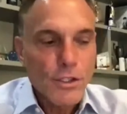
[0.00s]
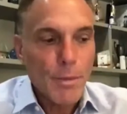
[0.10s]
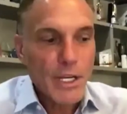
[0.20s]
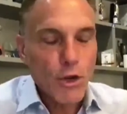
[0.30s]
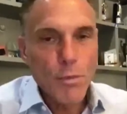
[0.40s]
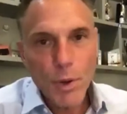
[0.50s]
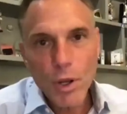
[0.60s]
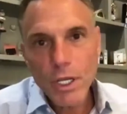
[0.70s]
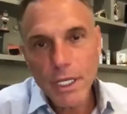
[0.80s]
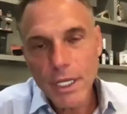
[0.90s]
my new
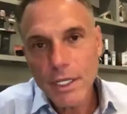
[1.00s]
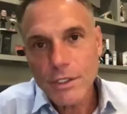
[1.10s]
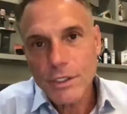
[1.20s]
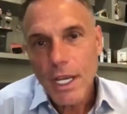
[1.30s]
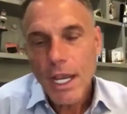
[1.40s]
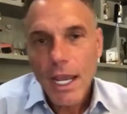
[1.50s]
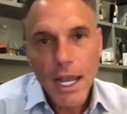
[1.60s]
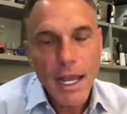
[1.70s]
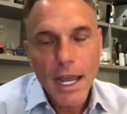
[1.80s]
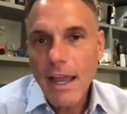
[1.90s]
book is
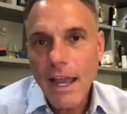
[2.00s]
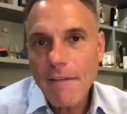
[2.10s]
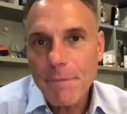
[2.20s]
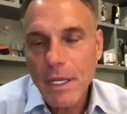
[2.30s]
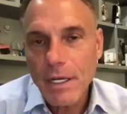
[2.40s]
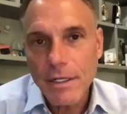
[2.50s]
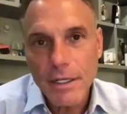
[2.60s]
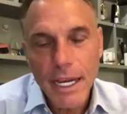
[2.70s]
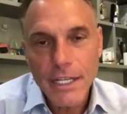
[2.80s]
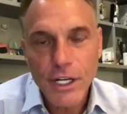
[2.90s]
I, have
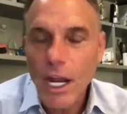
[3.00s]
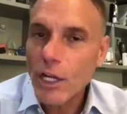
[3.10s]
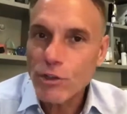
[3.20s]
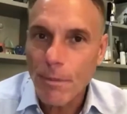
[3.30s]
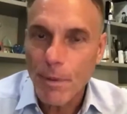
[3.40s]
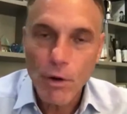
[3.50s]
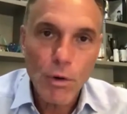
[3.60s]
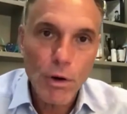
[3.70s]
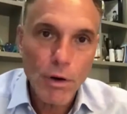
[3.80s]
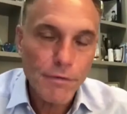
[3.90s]
been as an
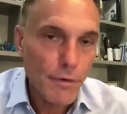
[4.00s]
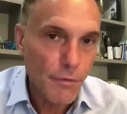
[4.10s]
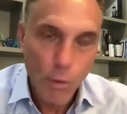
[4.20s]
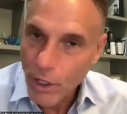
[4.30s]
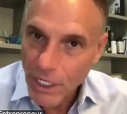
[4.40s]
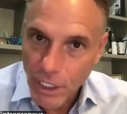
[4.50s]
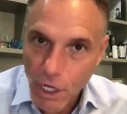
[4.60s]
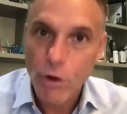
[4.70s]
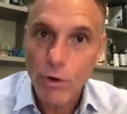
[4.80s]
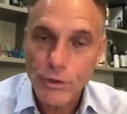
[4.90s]
entrepreneur for 40
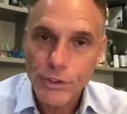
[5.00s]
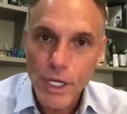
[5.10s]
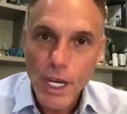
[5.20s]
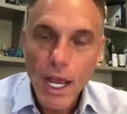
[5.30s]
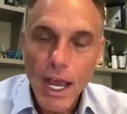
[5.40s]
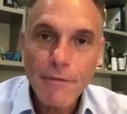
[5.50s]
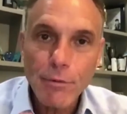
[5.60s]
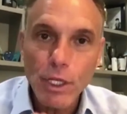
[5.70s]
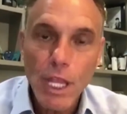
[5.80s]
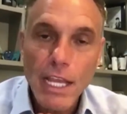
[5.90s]
years. I
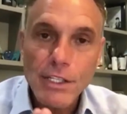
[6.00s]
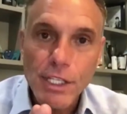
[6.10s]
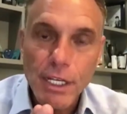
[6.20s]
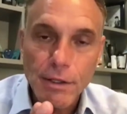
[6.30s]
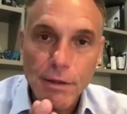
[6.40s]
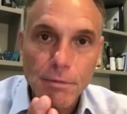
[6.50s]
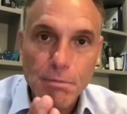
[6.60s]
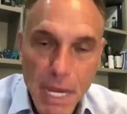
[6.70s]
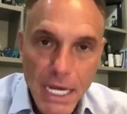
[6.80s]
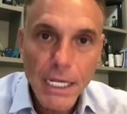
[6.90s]
realized that
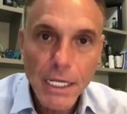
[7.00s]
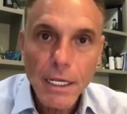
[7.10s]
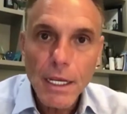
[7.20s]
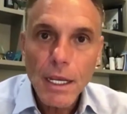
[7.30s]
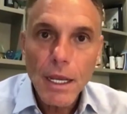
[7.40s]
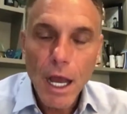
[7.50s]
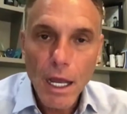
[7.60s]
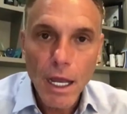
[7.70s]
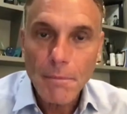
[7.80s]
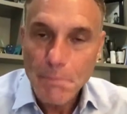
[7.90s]
many
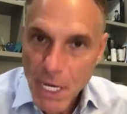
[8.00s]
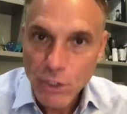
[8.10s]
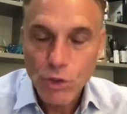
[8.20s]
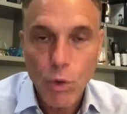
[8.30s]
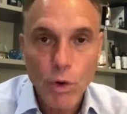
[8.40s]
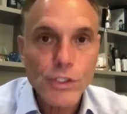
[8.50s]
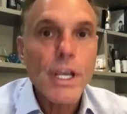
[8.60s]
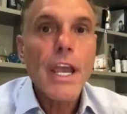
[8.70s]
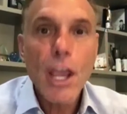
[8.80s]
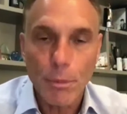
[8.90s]
uh, mentors
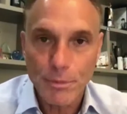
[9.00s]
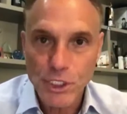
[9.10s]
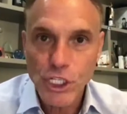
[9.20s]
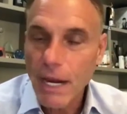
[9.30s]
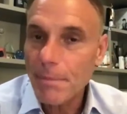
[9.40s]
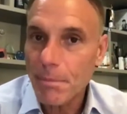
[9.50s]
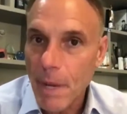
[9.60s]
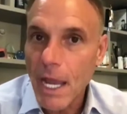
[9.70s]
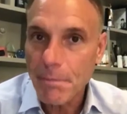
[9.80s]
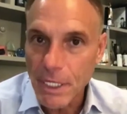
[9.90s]
helped shape
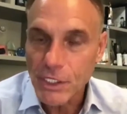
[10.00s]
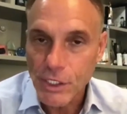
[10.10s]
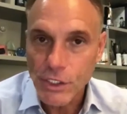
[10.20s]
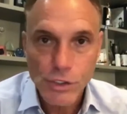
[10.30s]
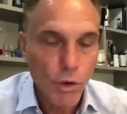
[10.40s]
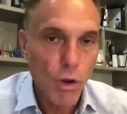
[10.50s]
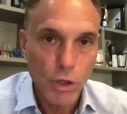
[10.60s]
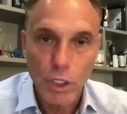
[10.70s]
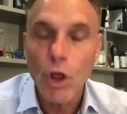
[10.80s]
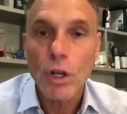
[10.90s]
my business all
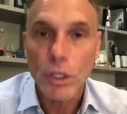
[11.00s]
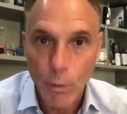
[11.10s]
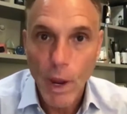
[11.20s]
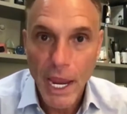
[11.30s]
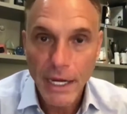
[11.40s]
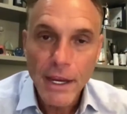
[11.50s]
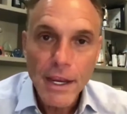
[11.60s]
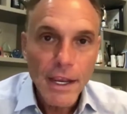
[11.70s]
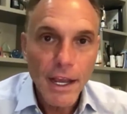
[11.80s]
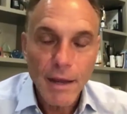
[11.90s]
along the way.
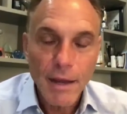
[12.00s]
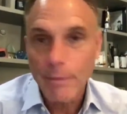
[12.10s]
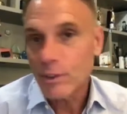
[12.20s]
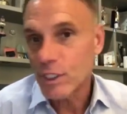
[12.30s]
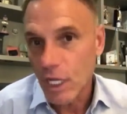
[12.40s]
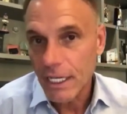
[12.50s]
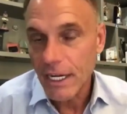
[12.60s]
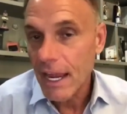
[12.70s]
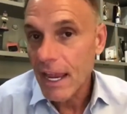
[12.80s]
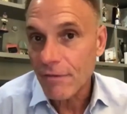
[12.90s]
Uh, I was lucky to
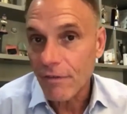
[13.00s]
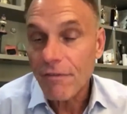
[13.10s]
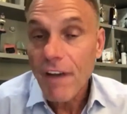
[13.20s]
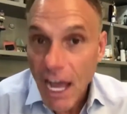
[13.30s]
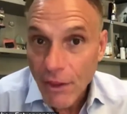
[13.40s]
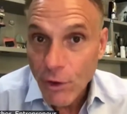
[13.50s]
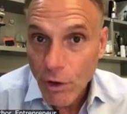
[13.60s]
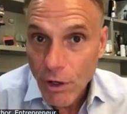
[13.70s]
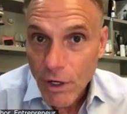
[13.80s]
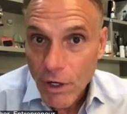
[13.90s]
have a
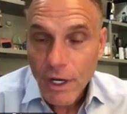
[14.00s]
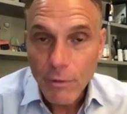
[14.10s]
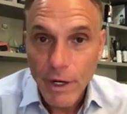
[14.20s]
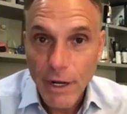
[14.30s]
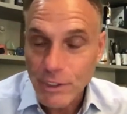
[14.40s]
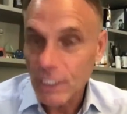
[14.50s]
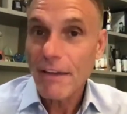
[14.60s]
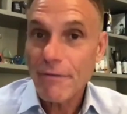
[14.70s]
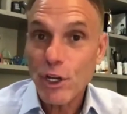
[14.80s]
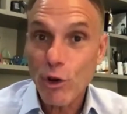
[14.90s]
father when I was
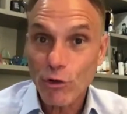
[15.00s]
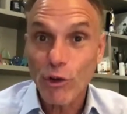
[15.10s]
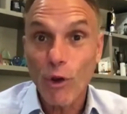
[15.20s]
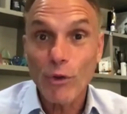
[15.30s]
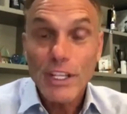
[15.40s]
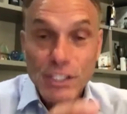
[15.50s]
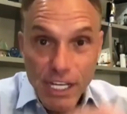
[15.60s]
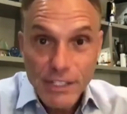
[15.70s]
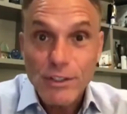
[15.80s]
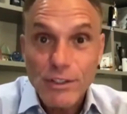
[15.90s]
11 years old that
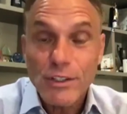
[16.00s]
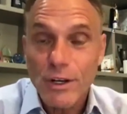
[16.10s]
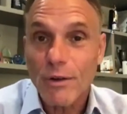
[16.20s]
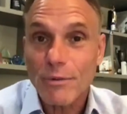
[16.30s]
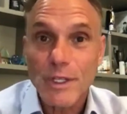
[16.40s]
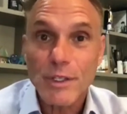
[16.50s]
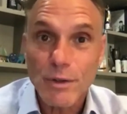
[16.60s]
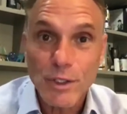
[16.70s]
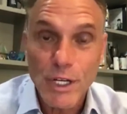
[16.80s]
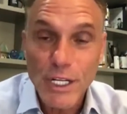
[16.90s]
said, you know, you,
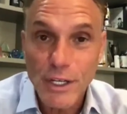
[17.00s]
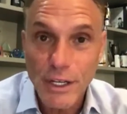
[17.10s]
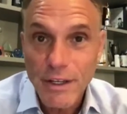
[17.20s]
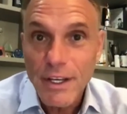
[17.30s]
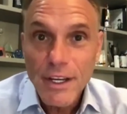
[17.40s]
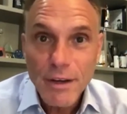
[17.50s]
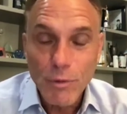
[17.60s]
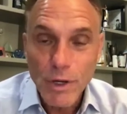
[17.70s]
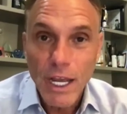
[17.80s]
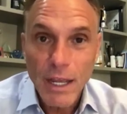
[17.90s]
you need to
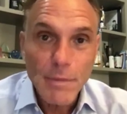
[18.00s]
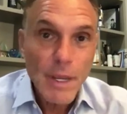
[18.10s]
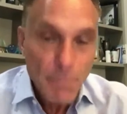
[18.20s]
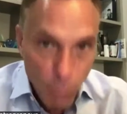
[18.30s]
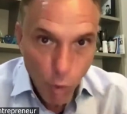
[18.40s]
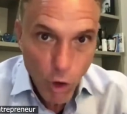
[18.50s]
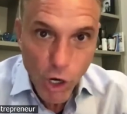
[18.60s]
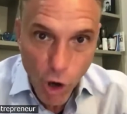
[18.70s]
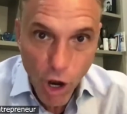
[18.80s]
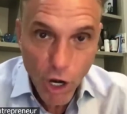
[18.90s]
uh, work
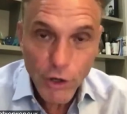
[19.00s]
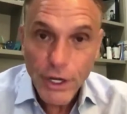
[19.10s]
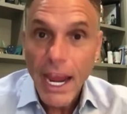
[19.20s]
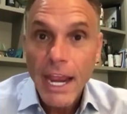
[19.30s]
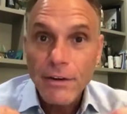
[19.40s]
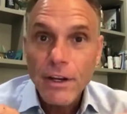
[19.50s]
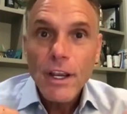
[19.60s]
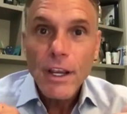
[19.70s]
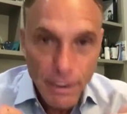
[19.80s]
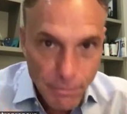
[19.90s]
hard and
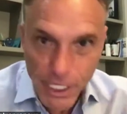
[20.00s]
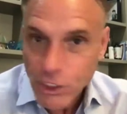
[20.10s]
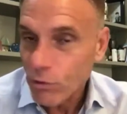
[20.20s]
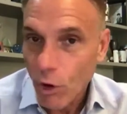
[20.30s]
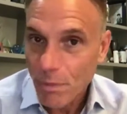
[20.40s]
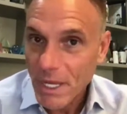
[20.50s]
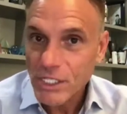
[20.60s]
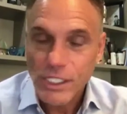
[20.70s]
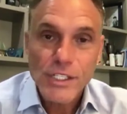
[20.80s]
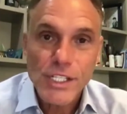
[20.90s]
get your own
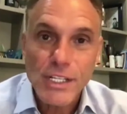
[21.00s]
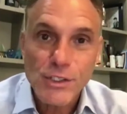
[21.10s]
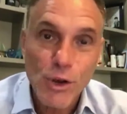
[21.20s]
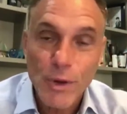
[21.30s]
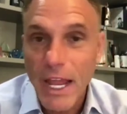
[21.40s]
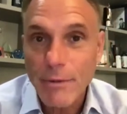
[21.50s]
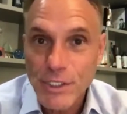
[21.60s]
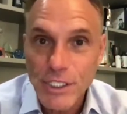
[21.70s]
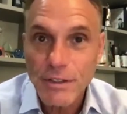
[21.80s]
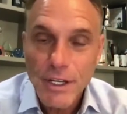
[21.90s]
business. And so when I was
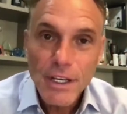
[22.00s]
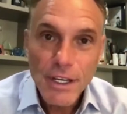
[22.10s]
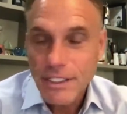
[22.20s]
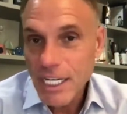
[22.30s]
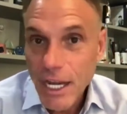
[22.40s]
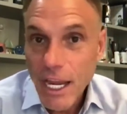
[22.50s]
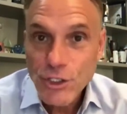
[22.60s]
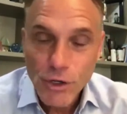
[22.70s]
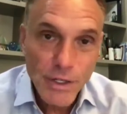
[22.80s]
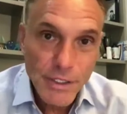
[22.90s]
in a
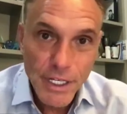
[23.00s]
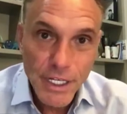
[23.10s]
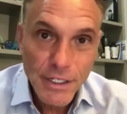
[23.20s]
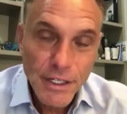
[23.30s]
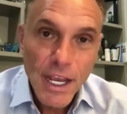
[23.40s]
teenager in, in